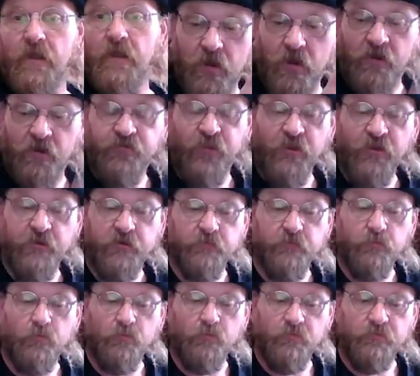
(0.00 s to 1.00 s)
I think
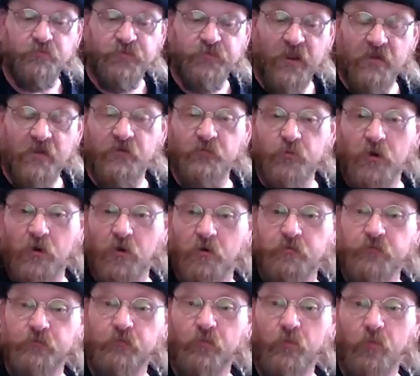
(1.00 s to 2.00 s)
down the
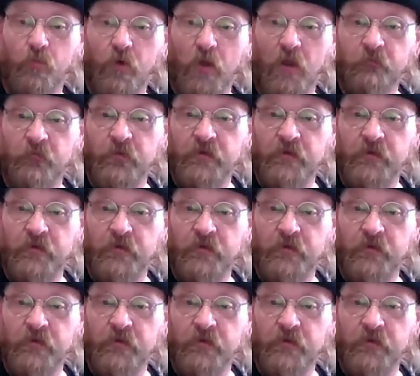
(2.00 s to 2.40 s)
road, I'm